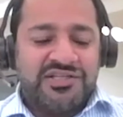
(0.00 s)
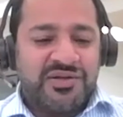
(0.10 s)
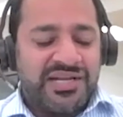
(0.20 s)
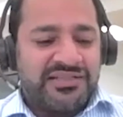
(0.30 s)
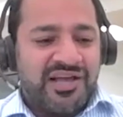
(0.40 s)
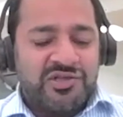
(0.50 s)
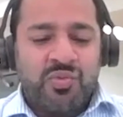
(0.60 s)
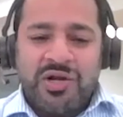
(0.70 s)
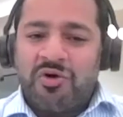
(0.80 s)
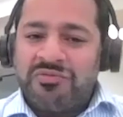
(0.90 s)
So it does
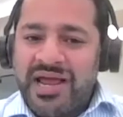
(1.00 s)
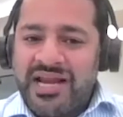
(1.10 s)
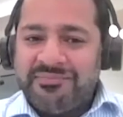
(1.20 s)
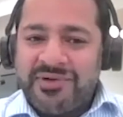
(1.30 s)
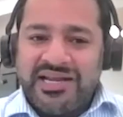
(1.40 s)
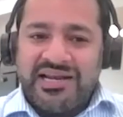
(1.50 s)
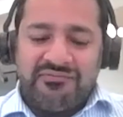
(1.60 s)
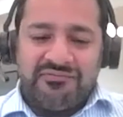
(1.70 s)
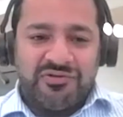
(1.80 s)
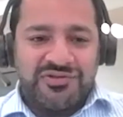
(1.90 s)
win on many
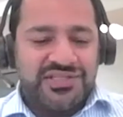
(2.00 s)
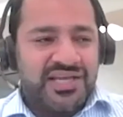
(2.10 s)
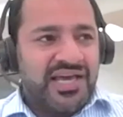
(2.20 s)
levels.